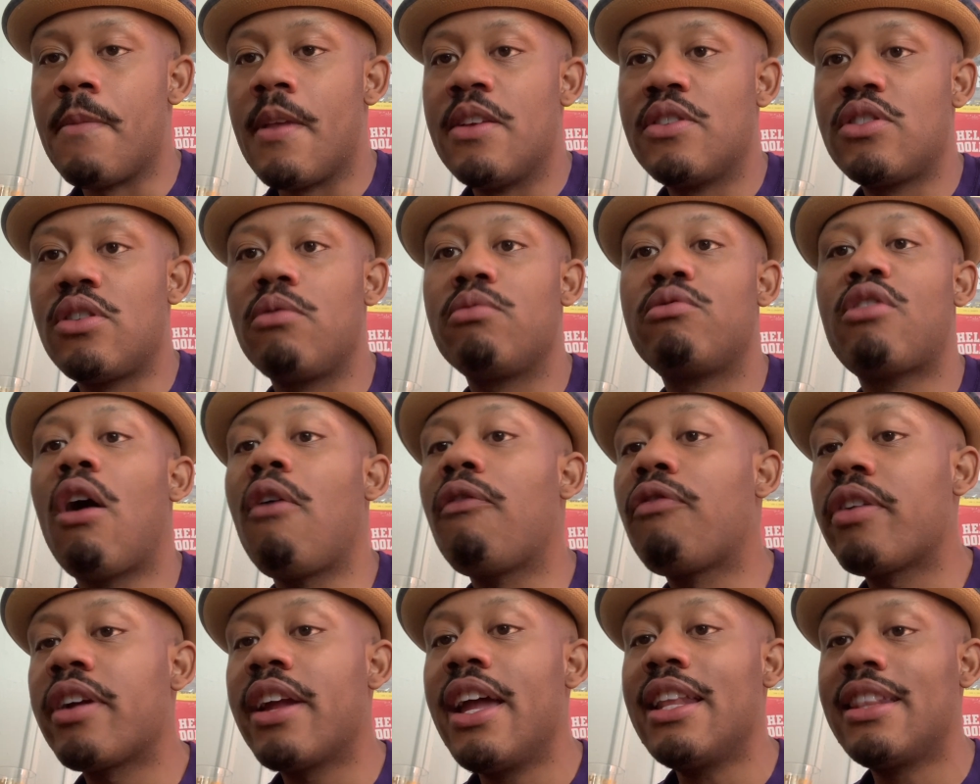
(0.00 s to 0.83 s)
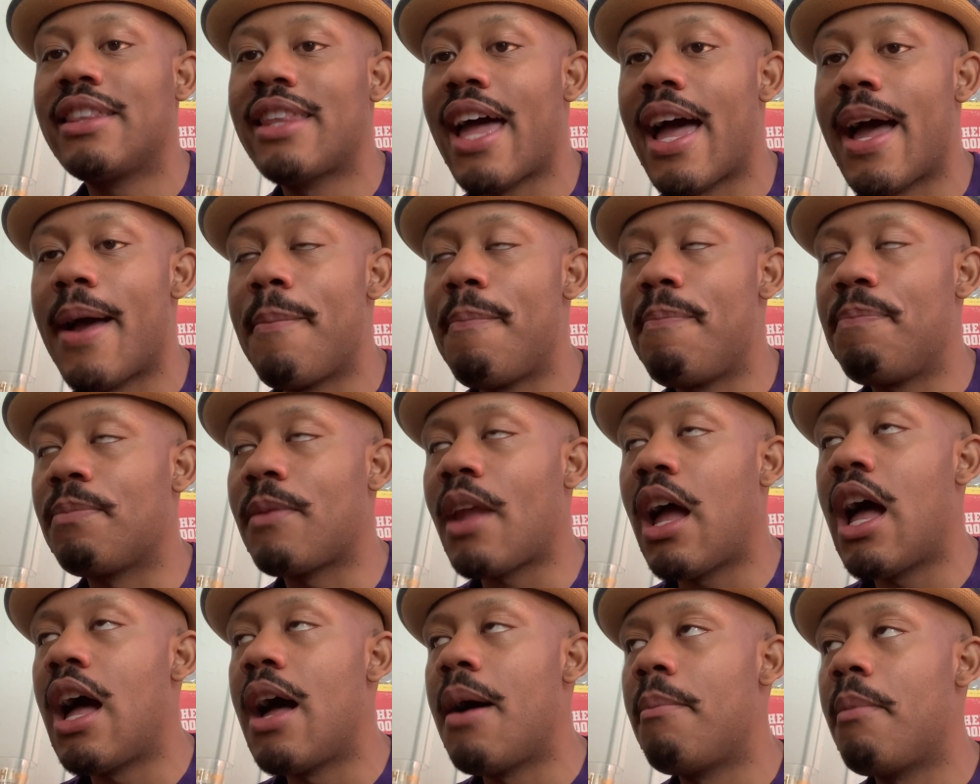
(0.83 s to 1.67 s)
So don't forget that.
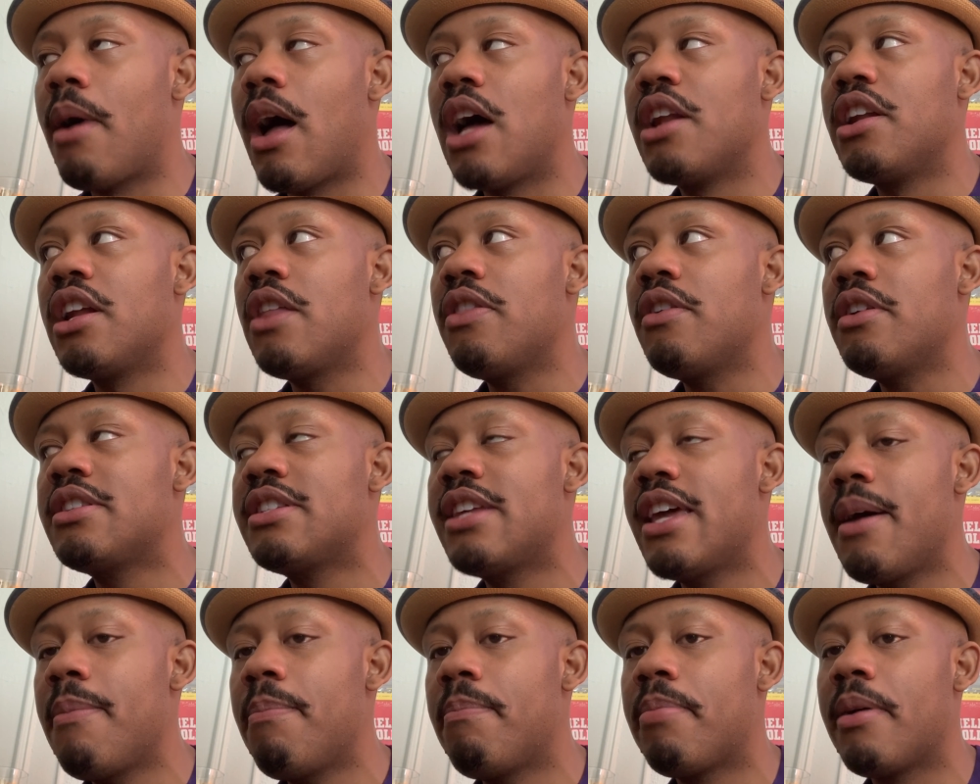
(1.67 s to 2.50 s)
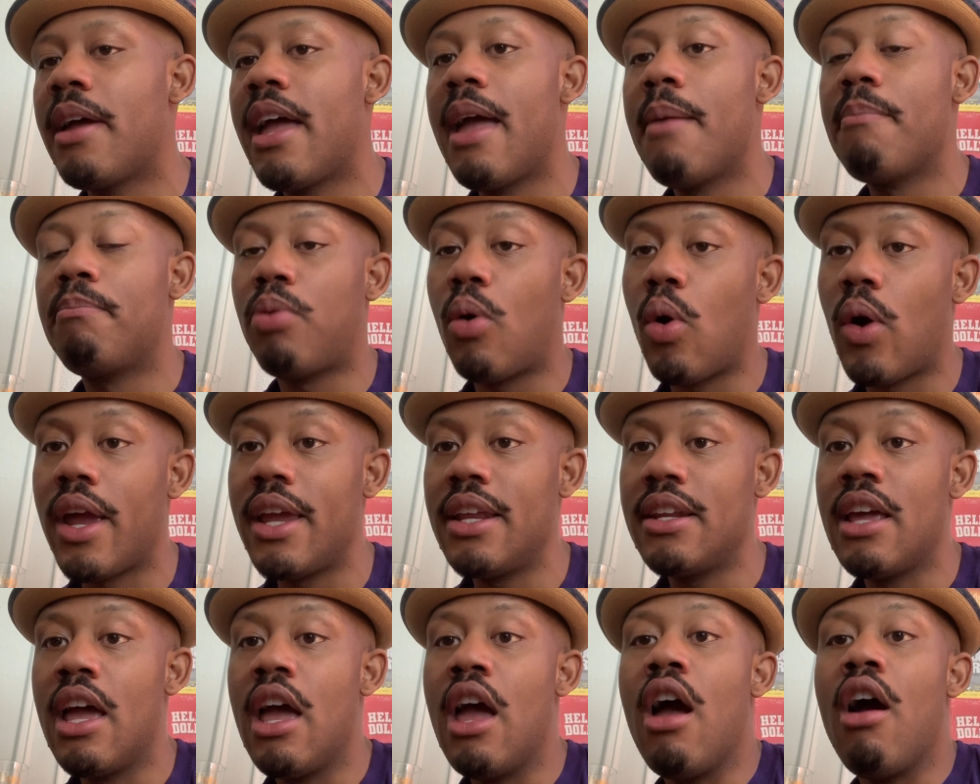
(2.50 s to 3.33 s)
Another tip and
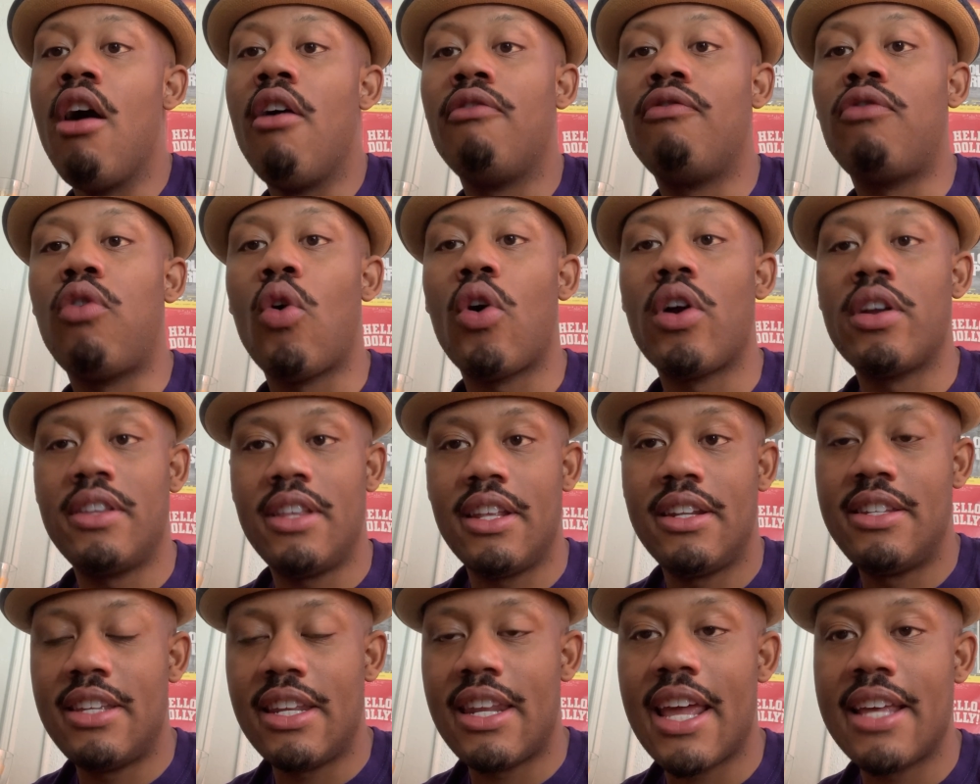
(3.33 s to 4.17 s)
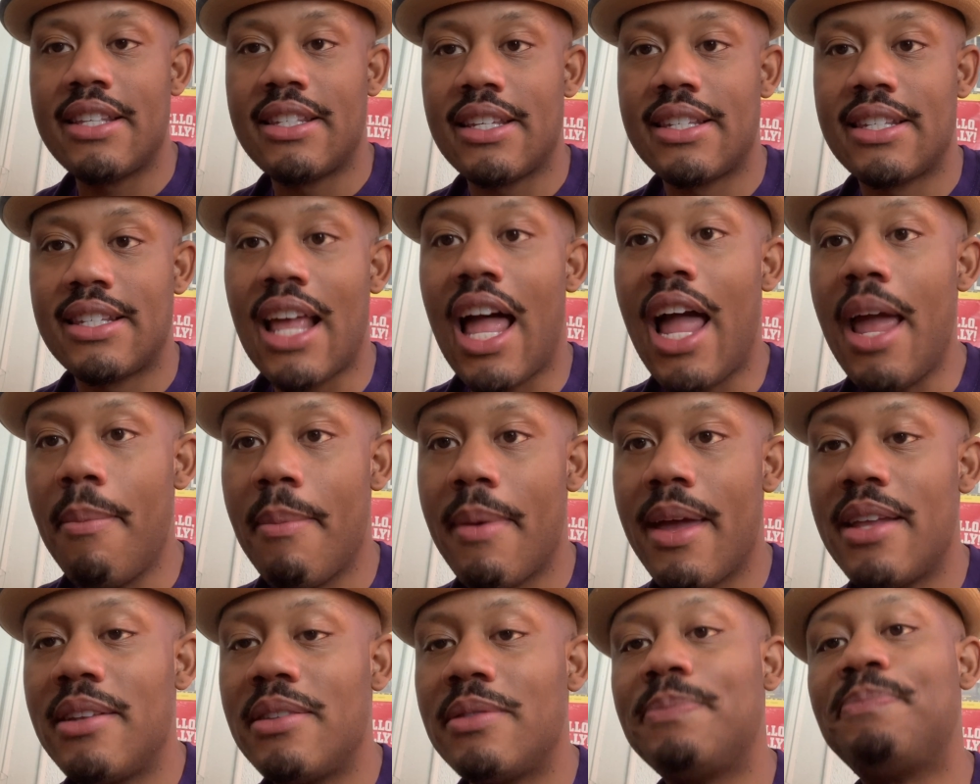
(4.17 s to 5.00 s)
point for today's
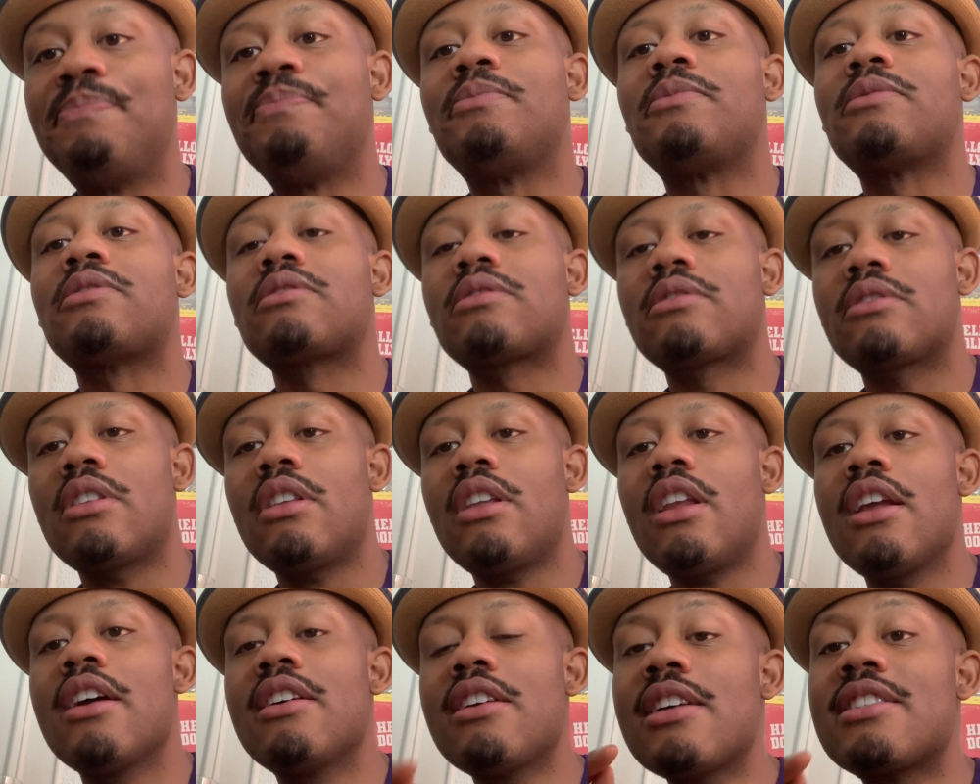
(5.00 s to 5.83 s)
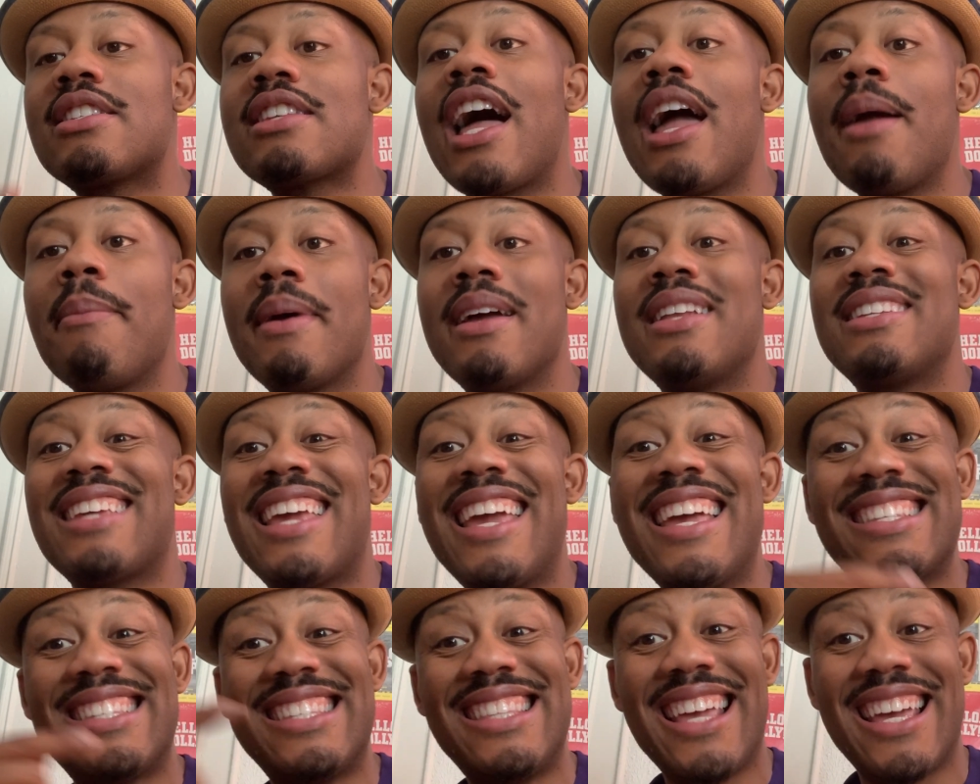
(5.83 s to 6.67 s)
assignment
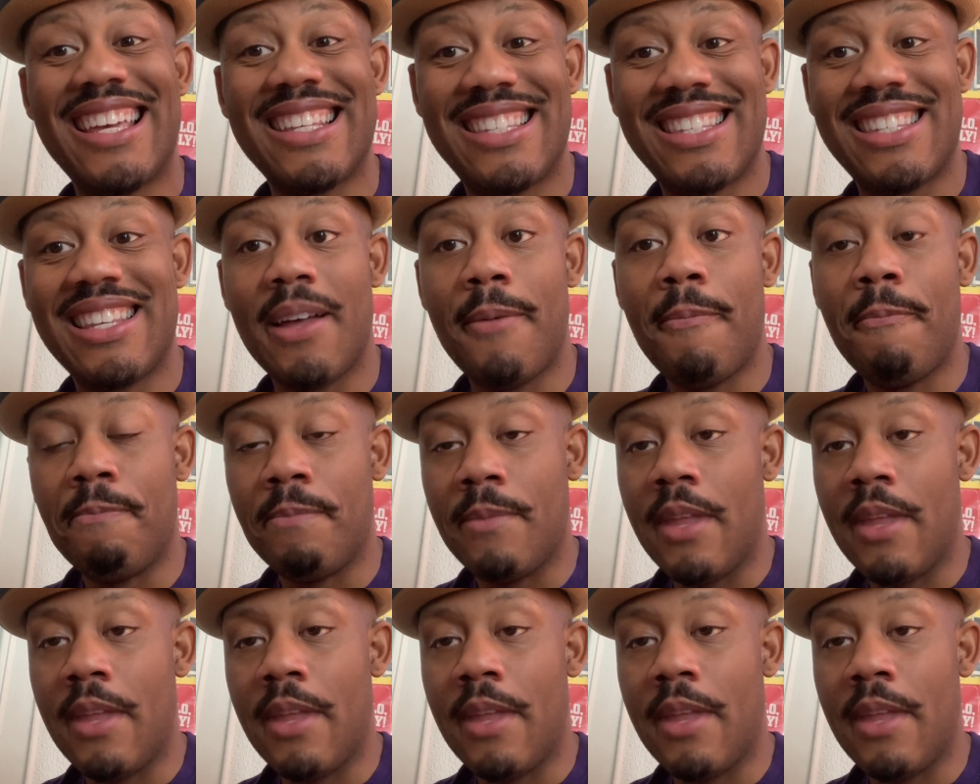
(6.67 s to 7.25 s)
is this.